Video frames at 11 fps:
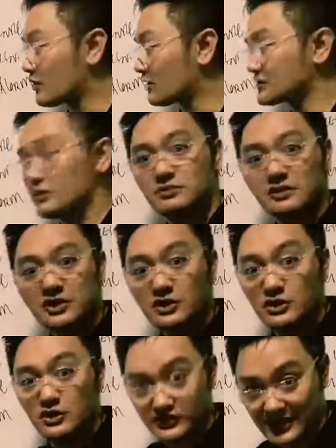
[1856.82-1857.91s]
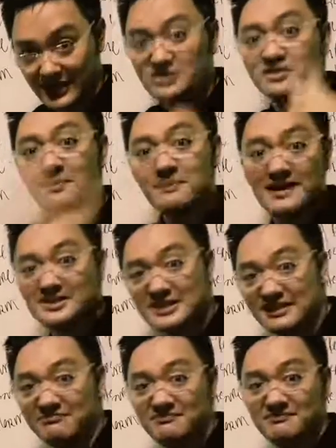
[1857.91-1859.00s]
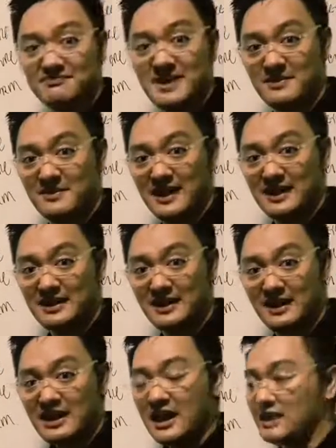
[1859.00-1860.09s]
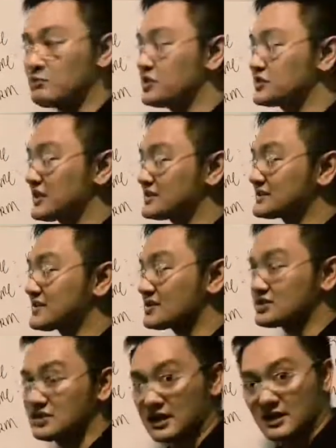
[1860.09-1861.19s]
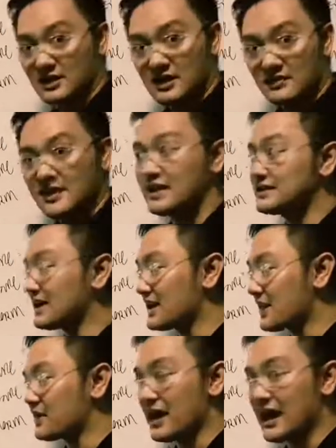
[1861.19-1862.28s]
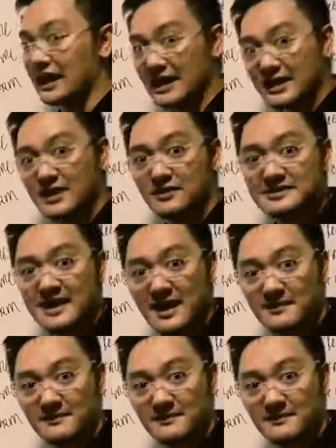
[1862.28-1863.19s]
Of course, what will you? You suction the patient. Am I right? And when you say suctioning, that is another highlight in your